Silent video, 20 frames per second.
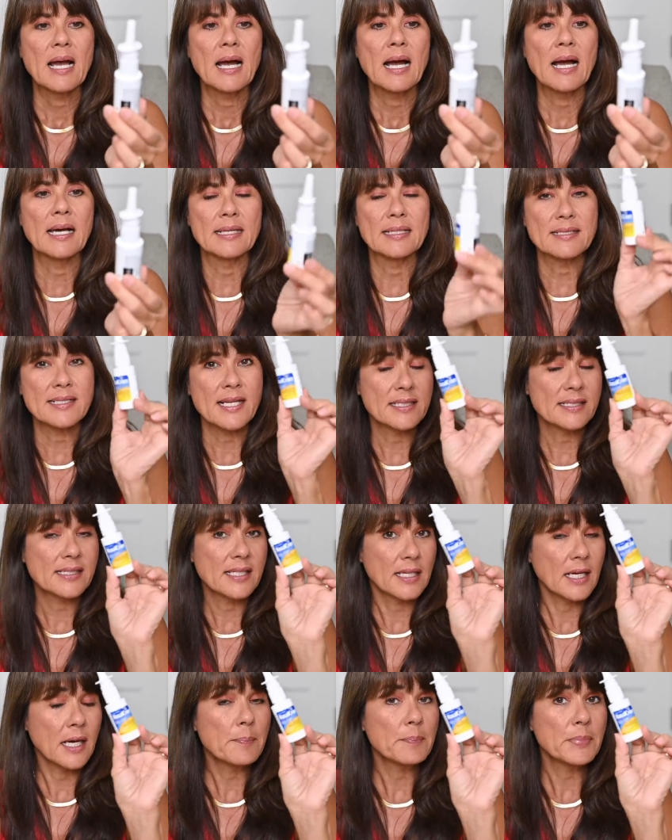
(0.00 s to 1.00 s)
and it takes a
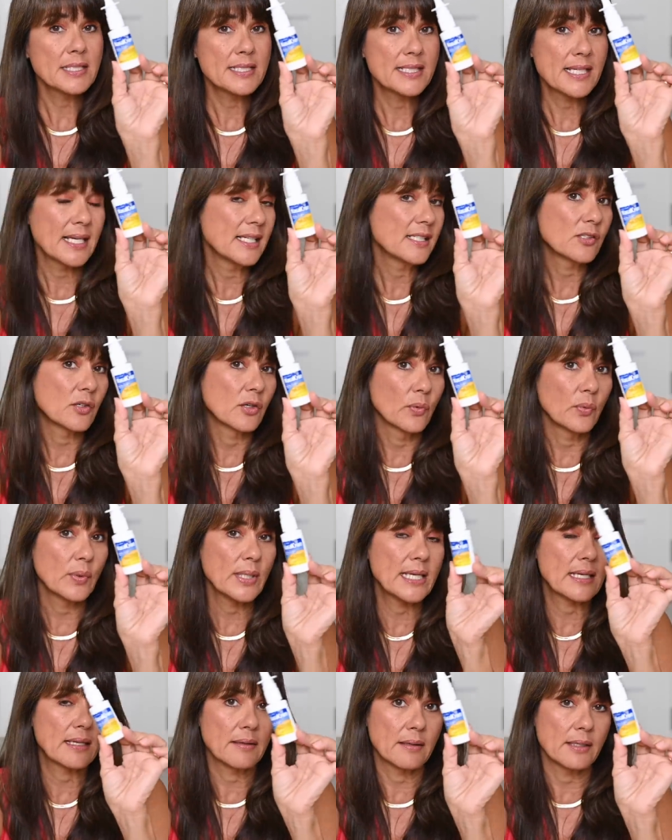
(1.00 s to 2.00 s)
couple of days or a
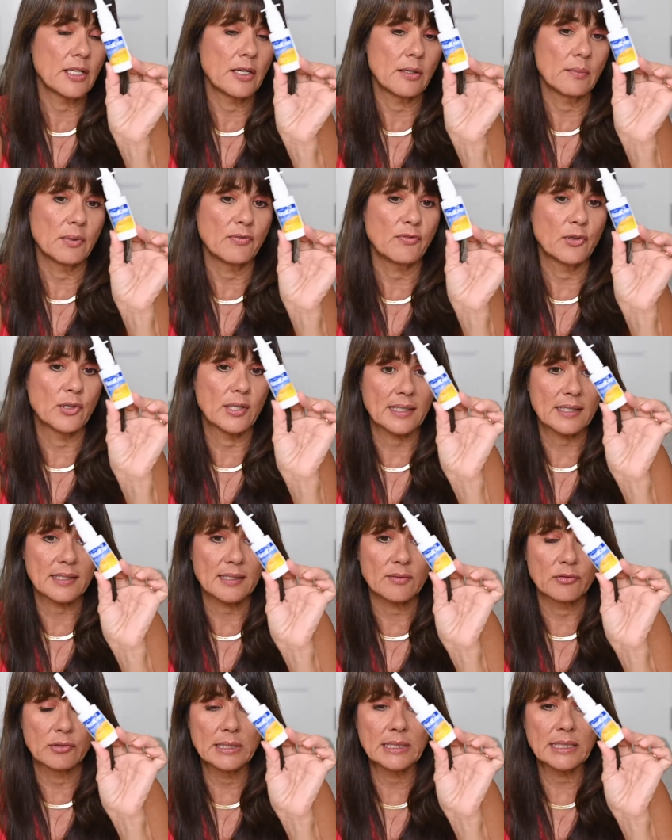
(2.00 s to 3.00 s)
week, you know, before it
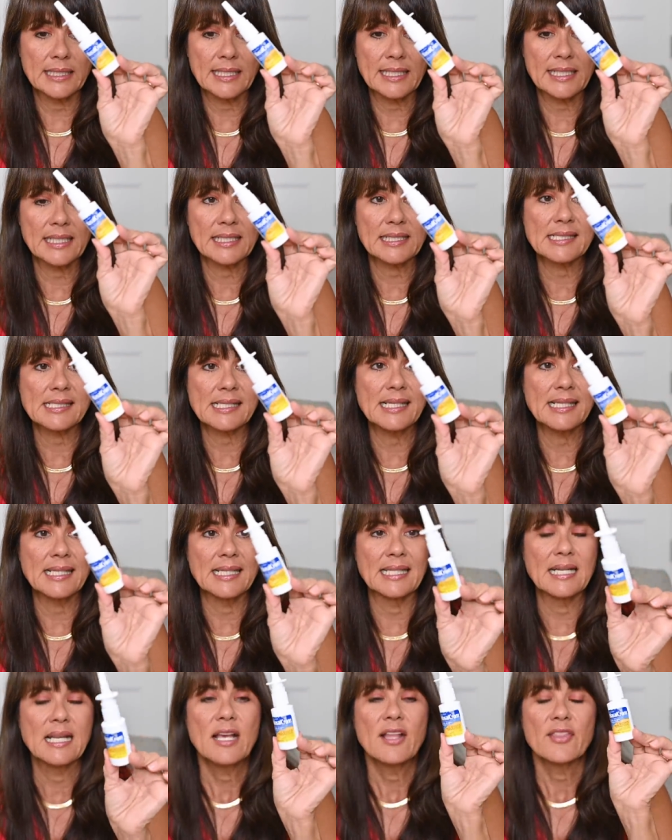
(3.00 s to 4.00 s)
really kicks
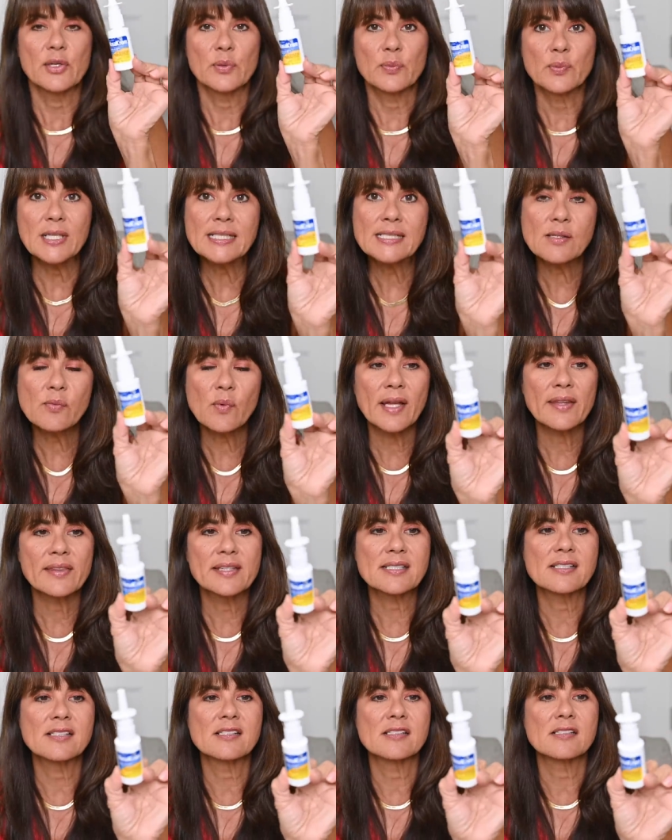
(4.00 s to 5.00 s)
in. The reason why
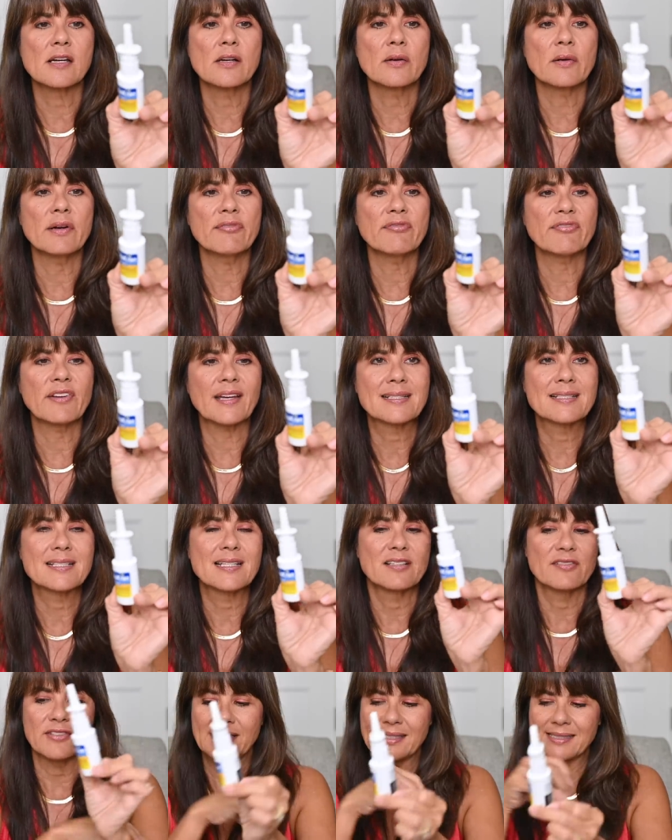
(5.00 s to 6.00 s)
this is so
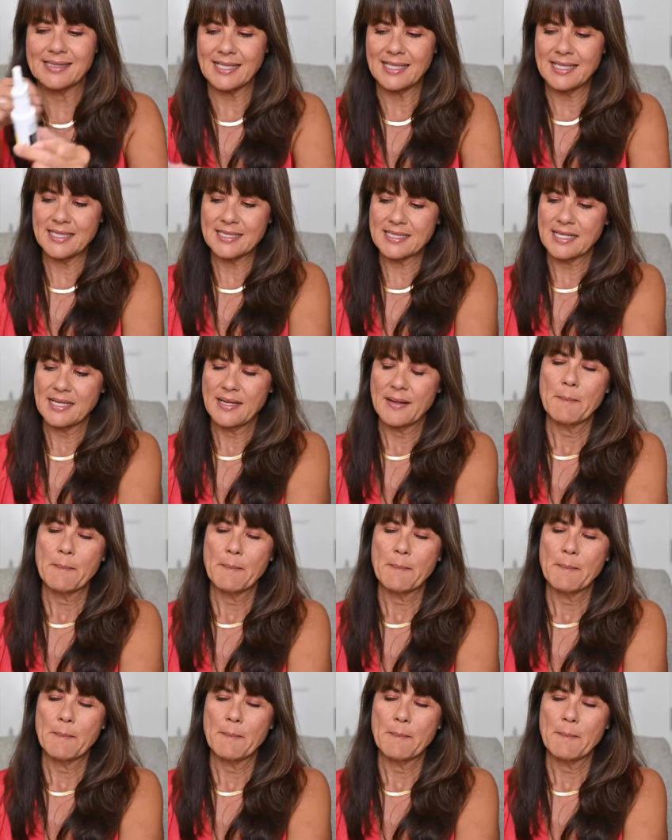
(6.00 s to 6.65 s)
effective is it